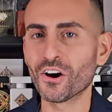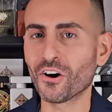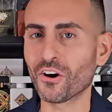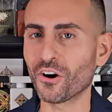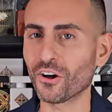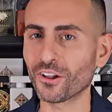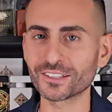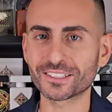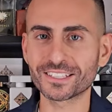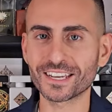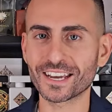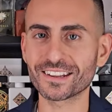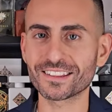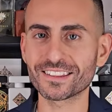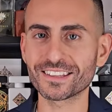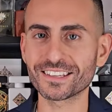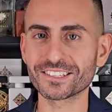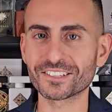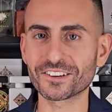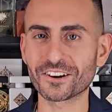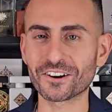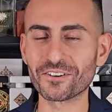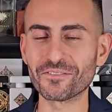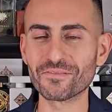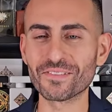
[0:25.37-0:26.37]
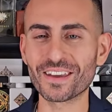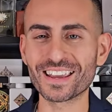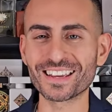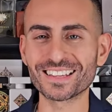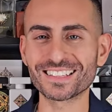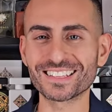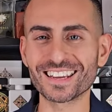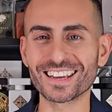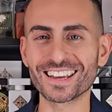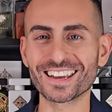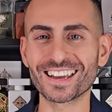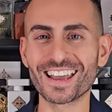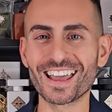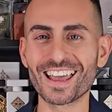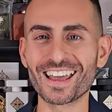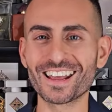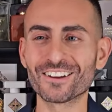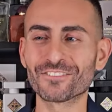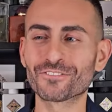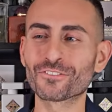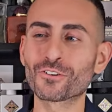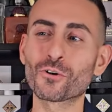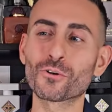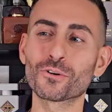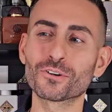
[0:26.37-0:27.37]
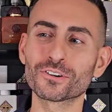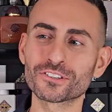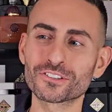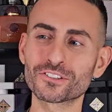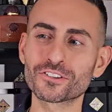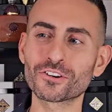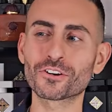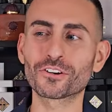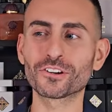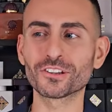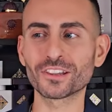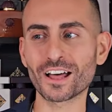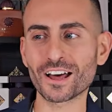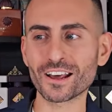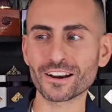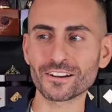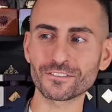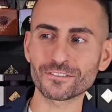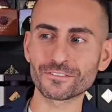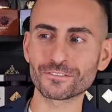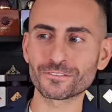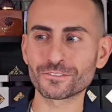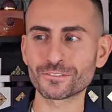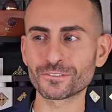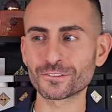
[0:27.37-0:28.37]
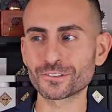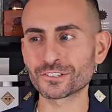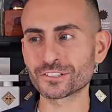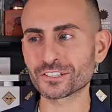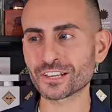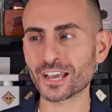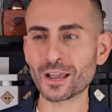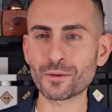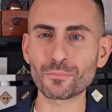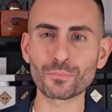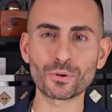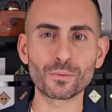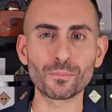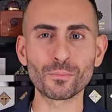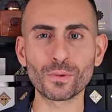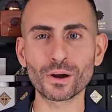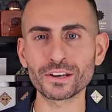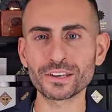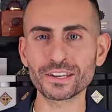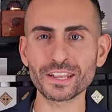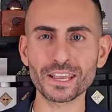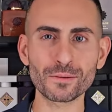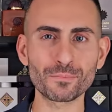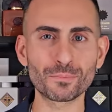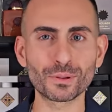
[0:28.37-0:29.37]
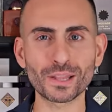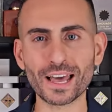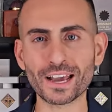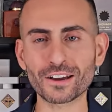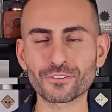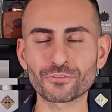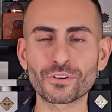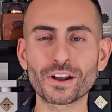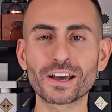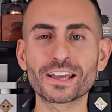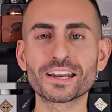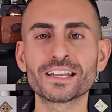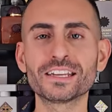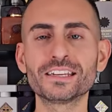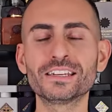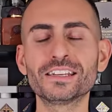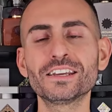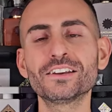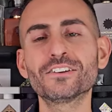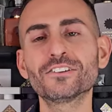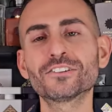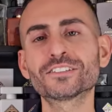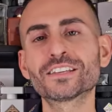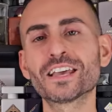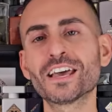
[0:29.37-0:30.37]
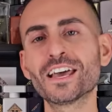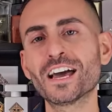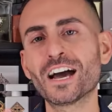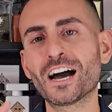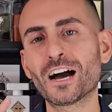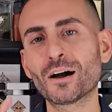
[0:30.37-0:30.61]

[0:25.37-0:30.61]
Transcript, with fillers: All 10 of these are amazing. And of course, there are a lot of Cyber Monday, Black Friday deals.